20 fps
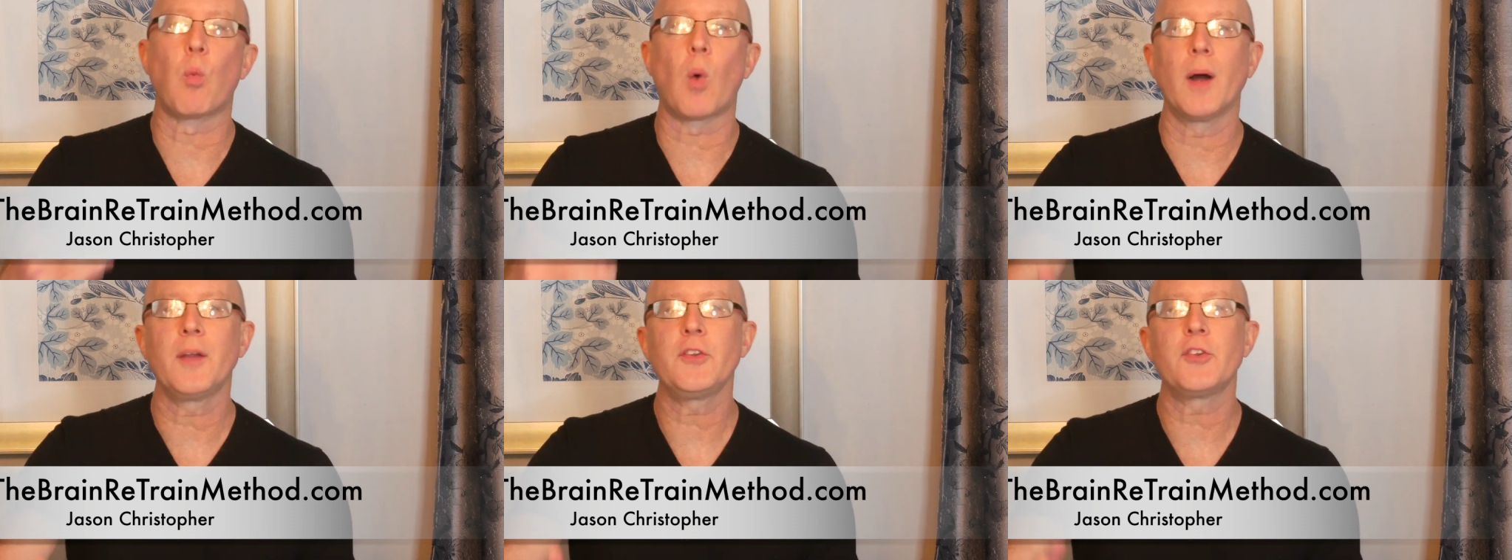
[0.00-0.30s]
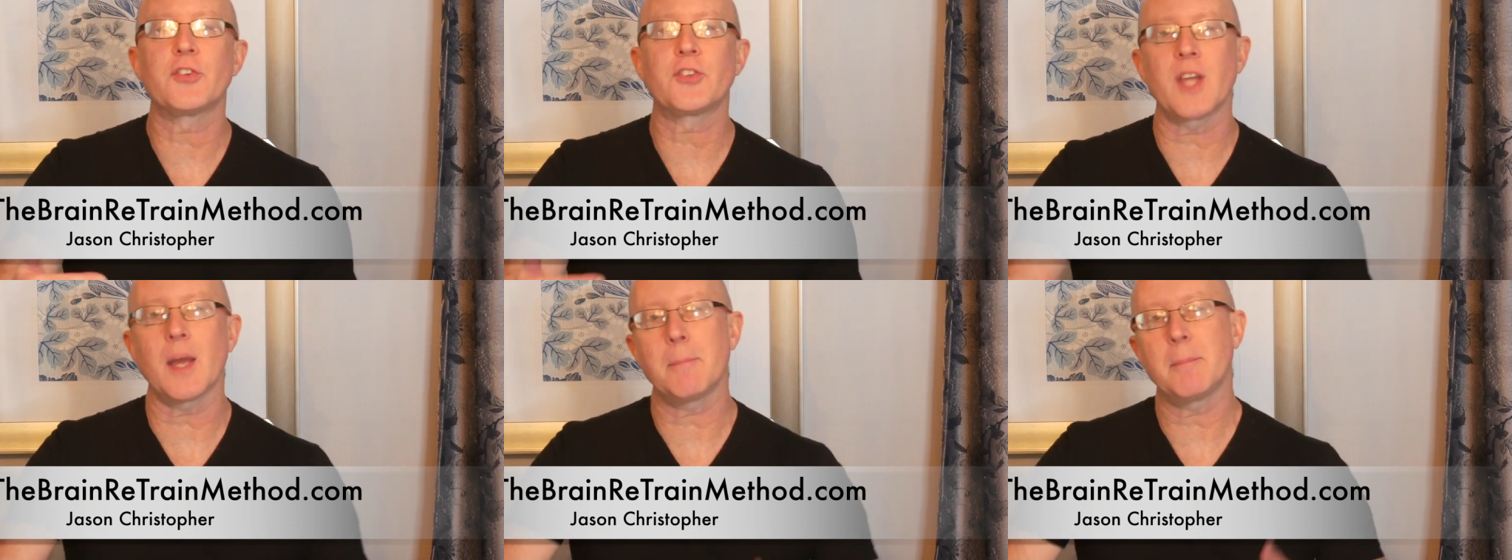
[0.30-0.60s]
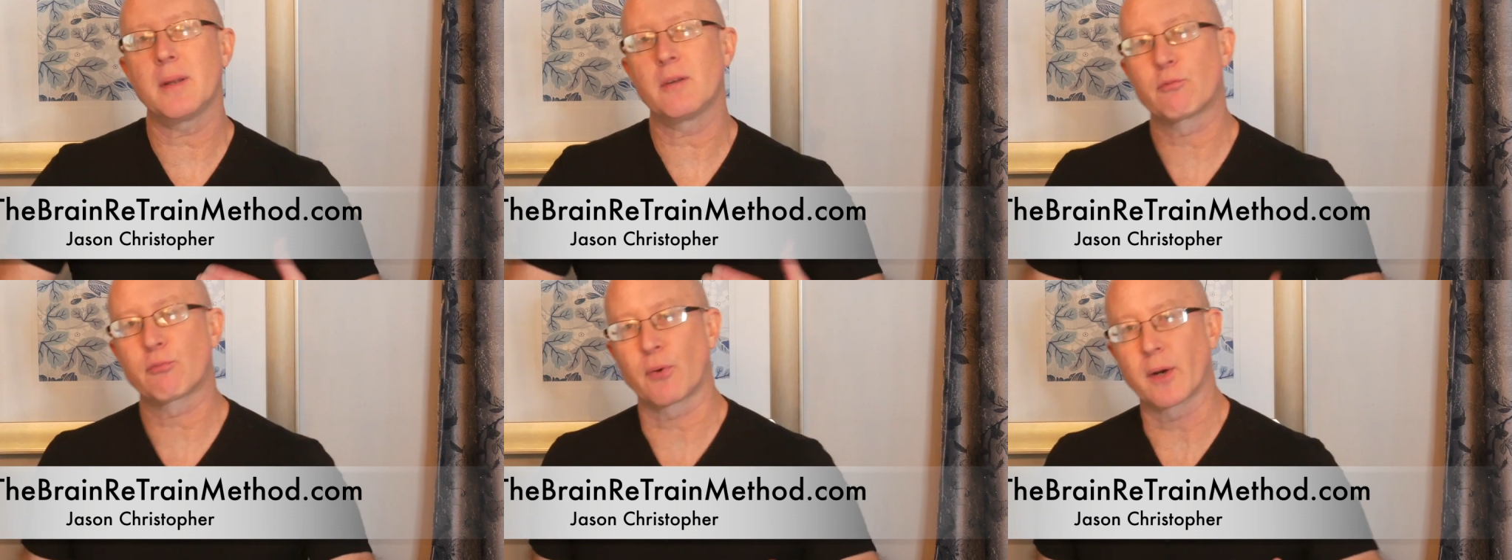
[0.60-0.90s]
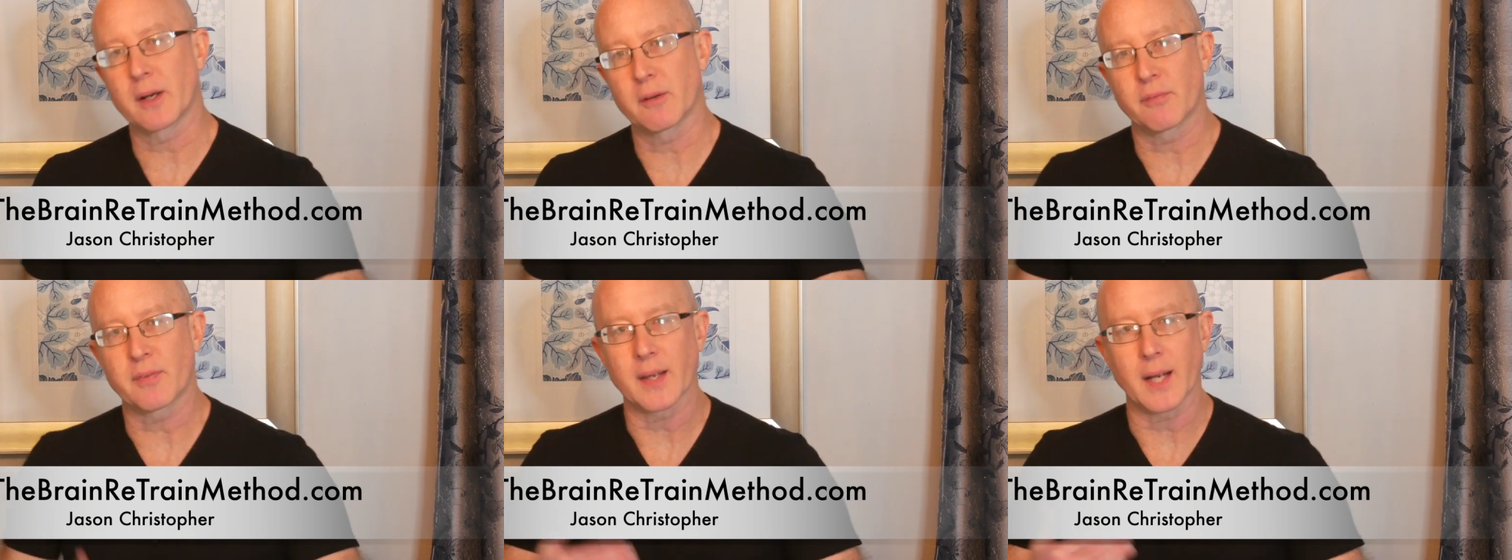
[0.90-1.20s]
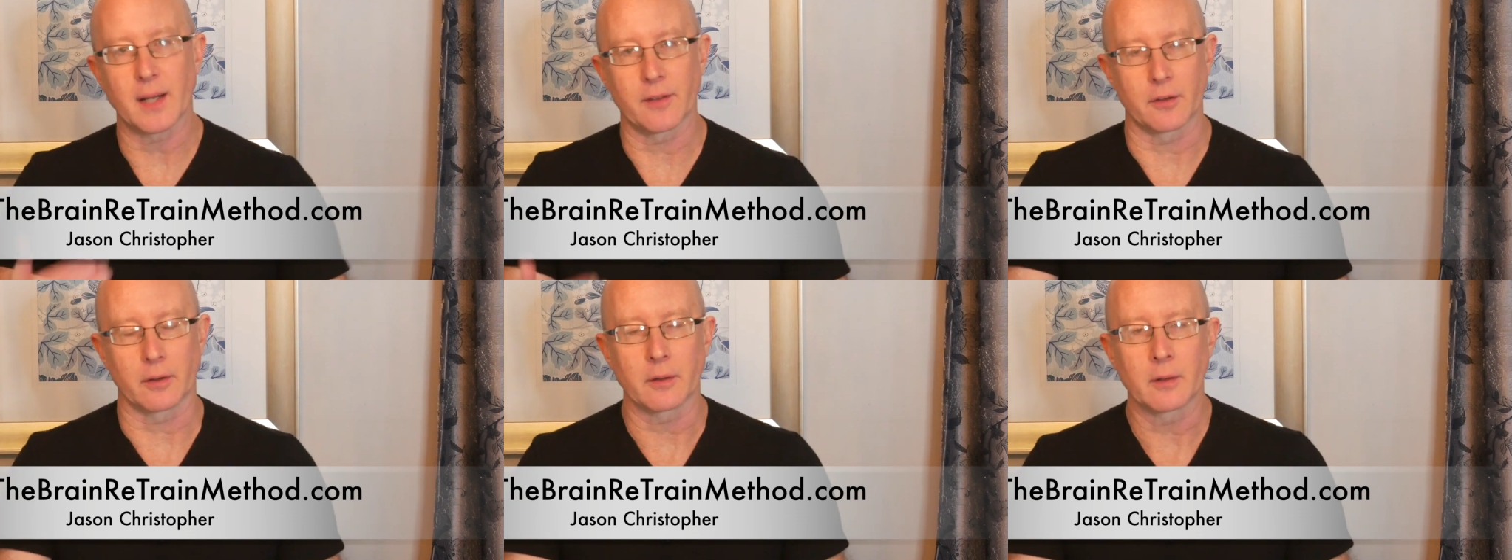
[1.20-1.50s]
one step in front of the
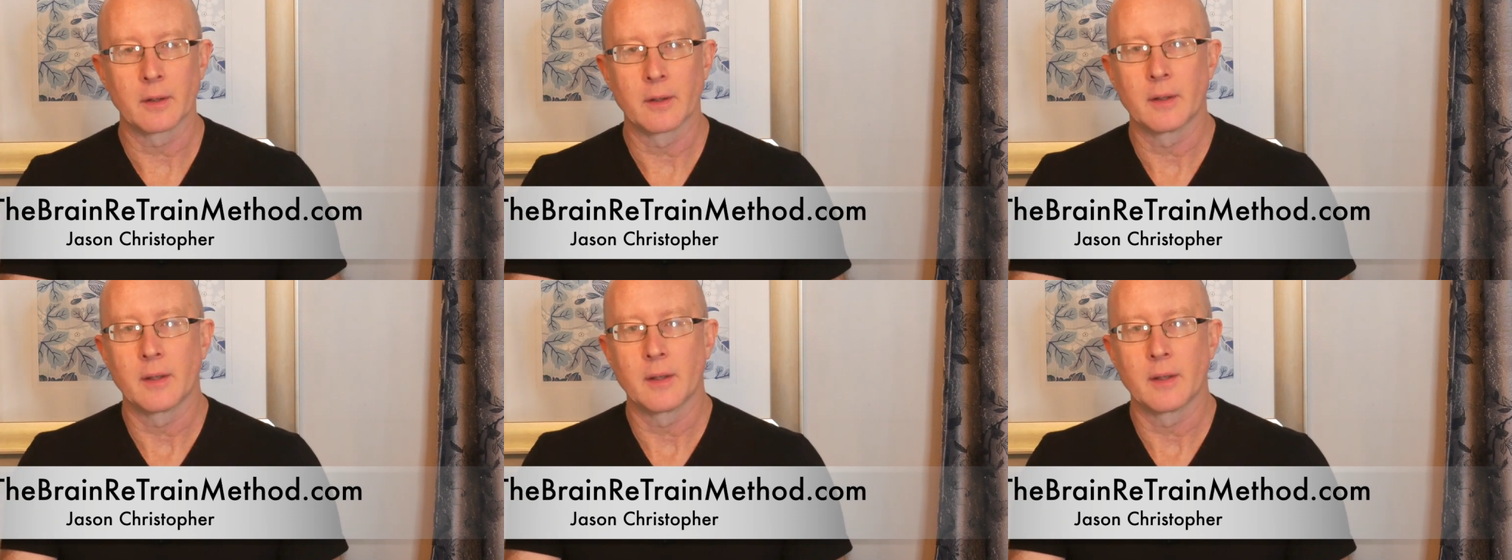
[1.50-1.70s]
other,